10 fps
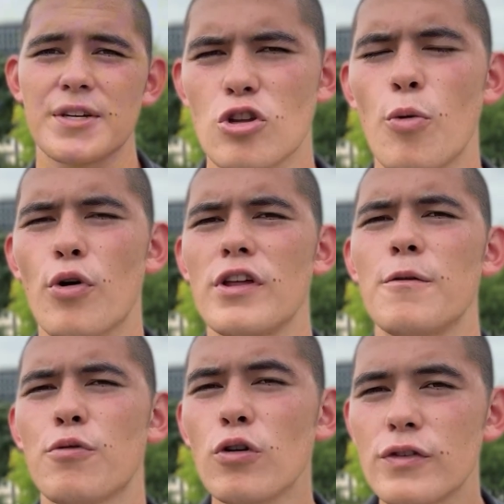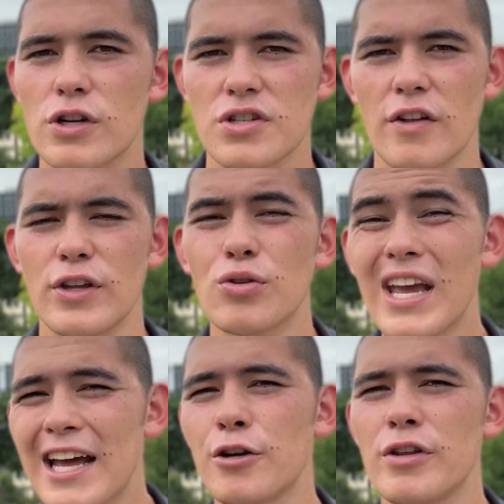So the more you prove to yourself that you
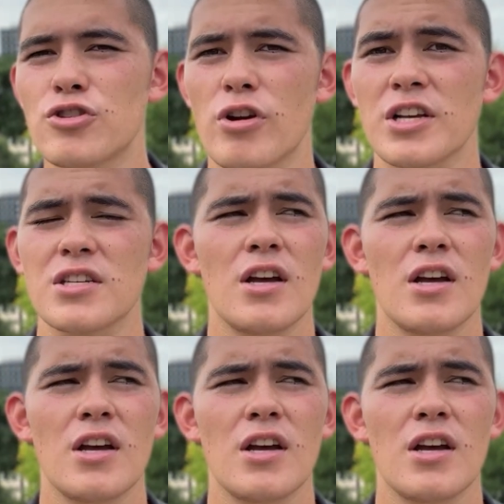can do these tricks,